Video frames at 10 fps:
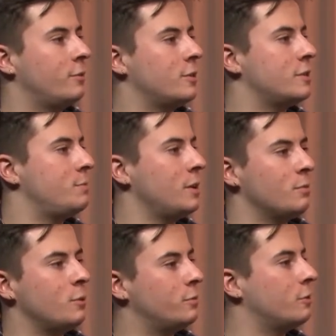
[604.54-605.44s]
versus being
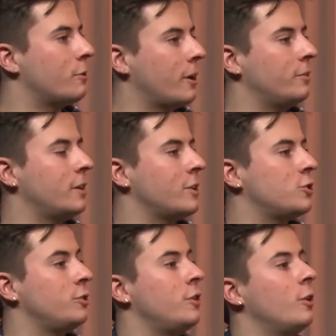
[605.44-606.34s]
moved around. And I
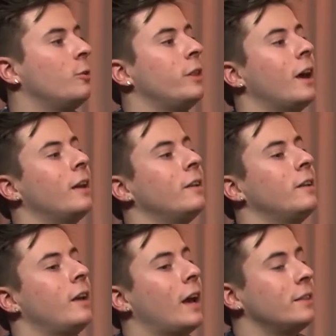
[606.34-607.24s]
should know that
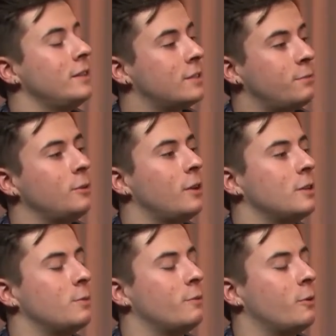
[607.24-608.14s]
at least a few days
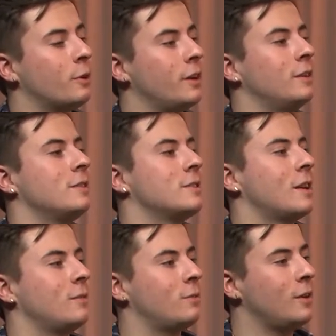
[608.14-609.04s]
beforehand, instead
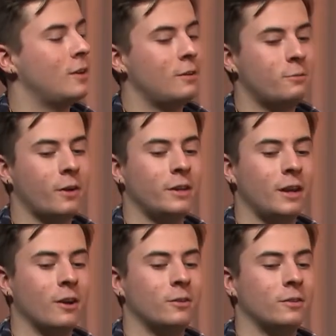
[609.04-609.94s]
of finding
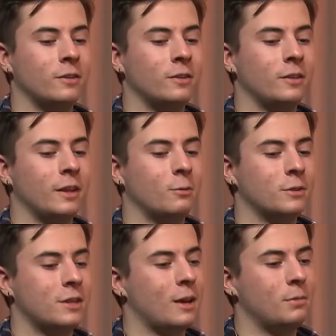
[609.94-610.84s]
out like
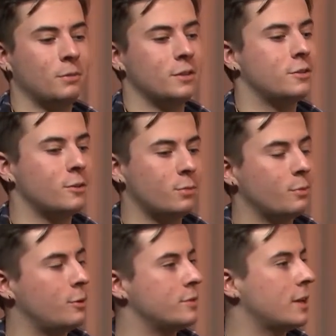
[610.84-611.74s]
what's happened with a certain
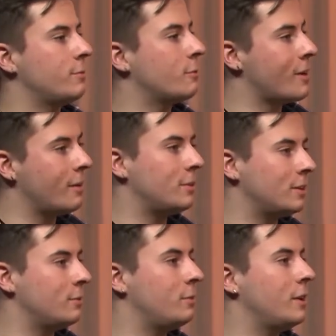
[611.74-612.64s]
promoters. I've arrived at
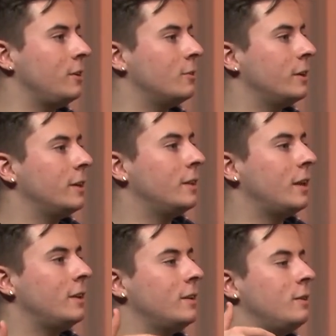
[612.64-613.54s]
the venue. They
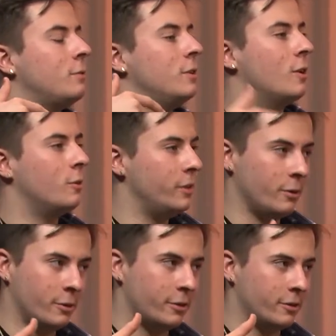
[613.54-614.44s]
didn't even know the
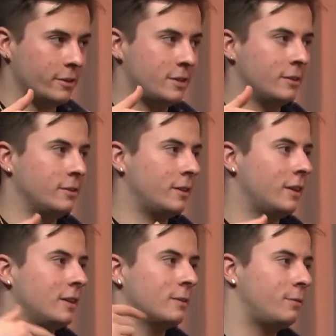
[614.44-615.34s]
order until I
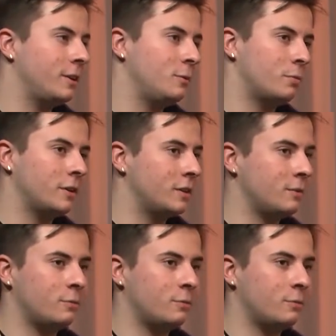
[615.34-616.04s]
think the venue printed it